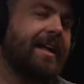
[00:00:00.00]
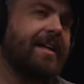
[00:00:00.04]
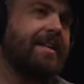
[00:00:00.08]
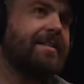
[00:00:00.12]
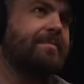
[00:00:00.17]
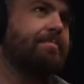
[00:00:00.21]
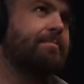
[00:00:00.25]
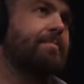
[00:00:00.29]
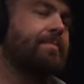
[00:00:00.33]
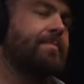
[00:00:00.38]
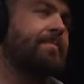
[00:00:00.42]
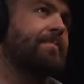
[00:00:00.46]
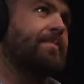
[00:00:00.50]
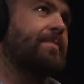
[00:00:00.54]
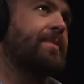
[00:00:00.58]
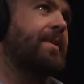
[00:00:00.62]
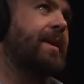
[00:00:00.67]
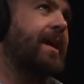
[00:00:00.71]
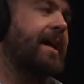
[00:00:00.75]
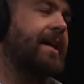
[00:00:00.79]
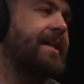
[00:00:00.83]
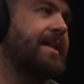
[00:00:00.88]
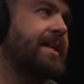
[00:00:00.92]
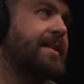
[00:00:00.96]
I,
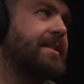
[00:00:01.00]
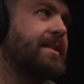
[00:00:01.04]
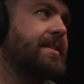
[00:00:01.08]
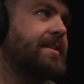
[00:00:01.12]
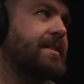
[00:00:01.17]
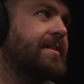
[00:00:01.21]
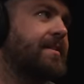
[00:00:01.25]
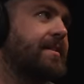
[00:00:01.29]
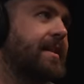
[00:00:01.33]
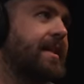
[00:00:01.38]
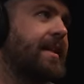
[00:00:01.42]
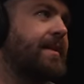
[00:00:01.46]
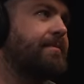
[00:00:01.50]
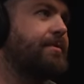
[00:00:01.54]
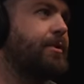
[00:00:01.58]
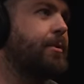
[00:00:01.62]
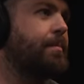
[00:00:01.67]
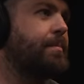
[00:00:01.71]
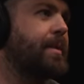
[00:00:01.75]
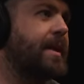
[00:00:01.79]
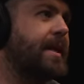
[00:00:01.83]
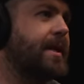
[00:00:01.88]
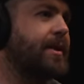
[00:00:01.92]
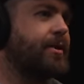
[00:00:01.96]
I guess it's a thing if you're
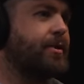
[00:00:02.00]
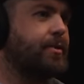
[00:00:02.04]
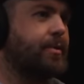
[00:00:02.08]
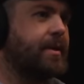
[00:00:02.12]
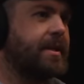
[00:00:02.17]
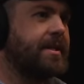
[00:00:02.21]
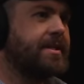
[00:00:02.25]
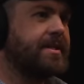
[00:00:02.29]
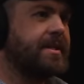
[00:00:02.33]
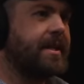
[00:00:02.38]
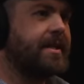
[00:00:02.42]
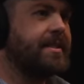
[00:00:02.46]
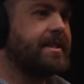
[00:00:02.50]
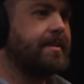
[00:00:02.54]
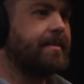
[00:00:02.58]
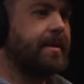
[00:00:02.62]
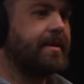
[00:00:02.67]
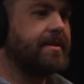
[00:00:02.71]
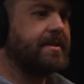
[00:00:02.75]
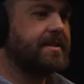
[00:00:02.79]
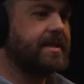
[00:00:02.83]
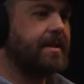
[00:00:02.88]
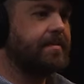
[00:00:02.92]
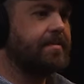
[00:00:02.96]
being criticized
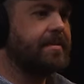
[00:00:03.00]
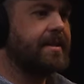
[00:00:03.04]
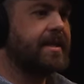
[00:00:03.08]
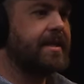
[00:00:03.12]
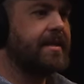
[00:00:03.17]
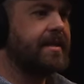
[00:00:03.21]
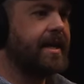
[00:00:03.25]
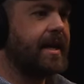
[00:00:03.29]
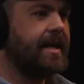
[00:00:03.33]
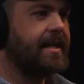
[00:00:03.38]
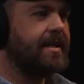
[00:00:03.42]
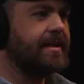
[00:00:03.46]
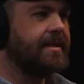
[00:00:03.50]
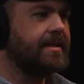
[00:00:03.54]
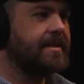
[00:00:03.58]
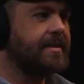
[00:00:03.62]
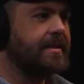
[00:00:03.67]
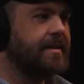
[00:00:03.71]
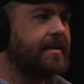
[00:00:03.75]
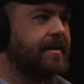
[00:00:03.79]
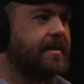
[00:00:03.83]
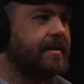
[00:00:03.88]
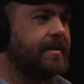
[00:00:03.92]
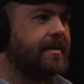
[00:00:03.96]
about something that
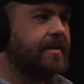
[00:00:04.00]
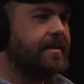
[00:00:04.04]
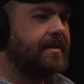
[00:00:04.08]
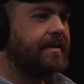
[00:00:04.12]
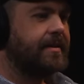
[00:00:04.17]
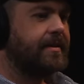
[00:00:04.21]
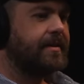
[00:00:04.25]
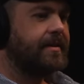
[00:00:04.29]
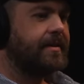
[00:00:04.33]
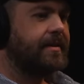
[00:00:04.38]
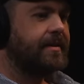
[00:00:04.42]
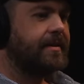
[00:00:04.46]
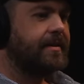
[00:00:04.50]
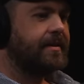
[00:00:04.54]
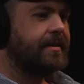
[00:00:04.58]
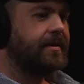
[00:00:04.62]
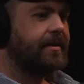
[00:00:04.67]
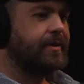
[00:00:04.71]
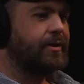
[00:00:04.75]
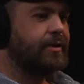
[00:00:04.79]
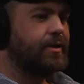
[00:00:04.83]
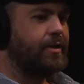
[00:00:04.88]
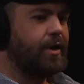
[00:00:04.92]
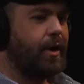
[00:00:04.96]
is
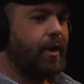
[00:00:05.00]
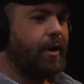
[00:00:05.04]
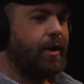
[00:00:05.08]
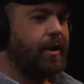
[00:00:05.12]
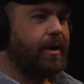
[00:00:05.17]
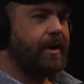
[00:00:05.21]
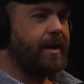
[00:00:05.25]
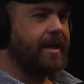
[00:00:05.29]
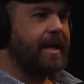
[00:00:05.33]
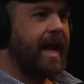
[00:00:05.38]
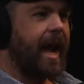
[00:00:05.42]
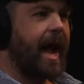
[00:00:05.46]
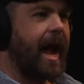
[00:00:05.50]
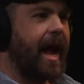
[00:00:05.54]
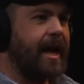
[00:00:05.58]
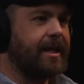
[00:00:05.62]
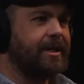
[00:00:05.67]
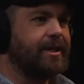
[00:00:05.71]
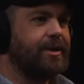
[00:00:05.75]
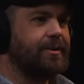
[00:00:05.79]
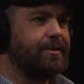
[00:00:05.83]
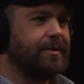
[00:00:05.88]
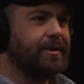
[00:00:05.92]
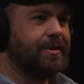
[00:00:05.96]
not an
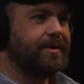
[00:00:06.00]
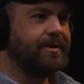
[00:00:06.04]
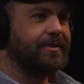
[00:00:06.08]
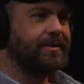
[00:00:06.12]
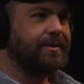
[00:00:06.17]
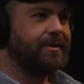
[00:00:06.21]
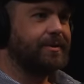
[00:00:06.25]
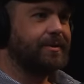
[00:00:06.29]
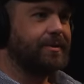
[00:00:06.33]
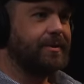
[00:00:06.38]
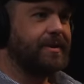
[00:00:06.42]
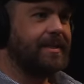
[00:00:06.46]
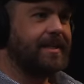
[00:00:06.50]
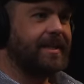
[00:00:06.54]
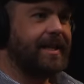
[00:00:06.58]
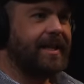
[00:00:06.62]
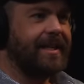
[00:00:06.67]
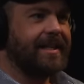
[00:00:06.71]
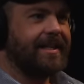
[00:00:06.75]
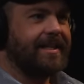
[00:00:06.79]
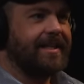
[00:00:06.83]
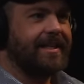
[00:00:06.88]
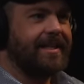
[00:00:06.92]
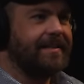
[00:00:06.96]
accurate crit.
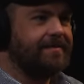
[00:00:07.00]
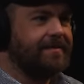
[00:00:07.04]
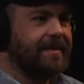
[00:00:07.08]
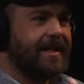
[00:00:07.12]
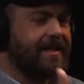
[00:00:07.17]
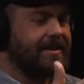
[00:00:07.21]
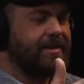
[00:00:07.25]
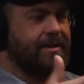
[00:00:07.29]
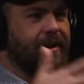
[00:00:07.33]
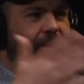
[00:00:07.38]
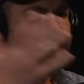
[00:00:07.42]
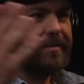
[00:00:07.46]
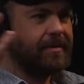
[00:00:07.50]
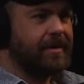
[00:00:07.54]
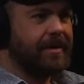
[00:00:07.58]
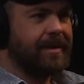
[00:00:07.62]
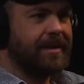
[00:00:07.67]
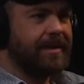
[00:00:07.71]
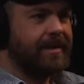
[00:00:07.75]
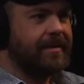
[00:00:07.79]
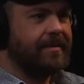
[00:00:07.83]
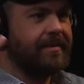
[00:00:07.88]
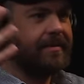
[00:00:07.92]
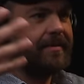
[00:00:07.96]
Like if they're
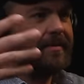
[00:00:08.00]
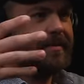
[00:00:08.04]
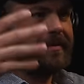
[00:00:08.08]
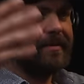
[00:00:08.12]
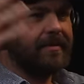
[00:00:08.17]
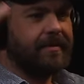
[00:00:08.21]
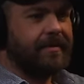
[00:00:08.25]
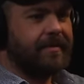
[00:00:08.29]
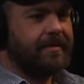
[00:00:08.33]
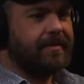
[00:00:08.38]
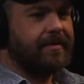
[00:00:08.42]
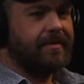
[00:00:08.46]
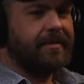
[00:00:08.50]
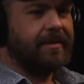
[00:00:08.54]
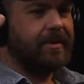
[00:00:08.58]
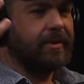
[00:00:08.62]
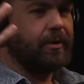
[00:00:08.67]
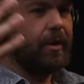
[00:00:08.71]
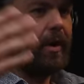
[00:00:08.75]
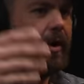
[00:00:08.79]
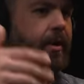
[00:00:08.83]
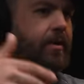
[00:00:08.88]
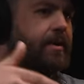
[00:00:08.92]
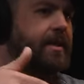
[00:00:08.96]
totally, you
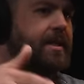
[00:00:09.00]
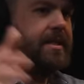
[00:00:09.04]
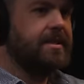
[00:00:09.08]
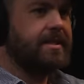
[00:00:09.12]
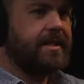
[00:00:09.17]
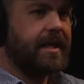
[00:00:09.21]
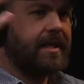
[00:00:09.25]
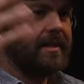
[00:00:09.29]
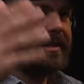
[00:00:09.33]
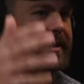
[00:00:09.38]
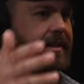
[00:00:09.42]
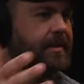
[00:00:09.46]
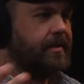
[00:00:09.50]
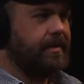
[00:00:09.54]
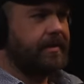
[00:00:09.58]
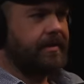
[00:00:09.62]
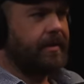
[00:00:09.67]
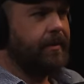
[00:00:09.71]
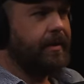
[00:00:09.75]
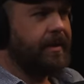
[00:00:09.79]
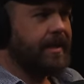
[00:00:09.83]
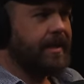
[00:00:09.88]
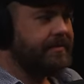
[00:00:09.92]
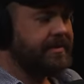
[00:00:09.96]
know, oh, he said that. You're like,
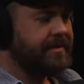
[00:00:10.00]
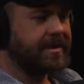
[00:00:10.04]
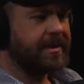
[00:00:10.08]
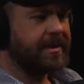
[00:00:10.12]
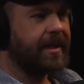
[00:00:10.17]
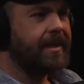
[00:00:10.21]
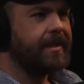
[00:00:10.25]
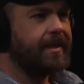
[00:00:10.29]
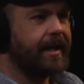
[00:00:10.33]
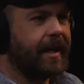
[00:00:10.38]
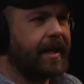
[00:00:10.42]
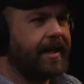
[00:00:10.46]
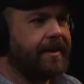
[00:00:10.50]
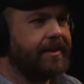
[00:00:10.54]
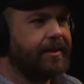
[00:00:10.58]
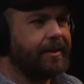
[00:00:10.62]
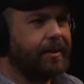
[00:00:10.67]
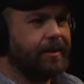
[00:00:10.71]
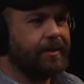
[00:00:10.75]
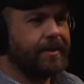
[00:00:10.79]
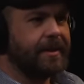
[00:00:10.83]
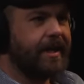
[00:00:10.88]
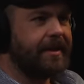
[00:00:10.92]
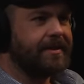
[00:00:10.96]
no, I never said that, and you
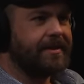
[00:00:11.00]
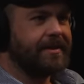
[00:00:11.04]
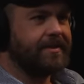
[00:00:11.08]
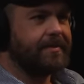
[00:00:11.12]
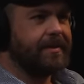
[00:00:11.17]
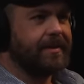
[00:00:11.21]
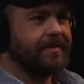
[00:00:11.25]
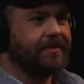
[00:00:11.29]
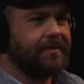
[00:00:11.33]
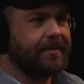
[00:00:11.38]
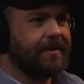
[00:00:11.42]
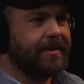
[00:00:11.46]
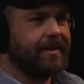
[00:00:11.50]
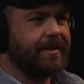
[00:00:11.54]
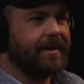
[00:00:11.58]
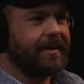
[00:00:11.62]
go nuts at me for it.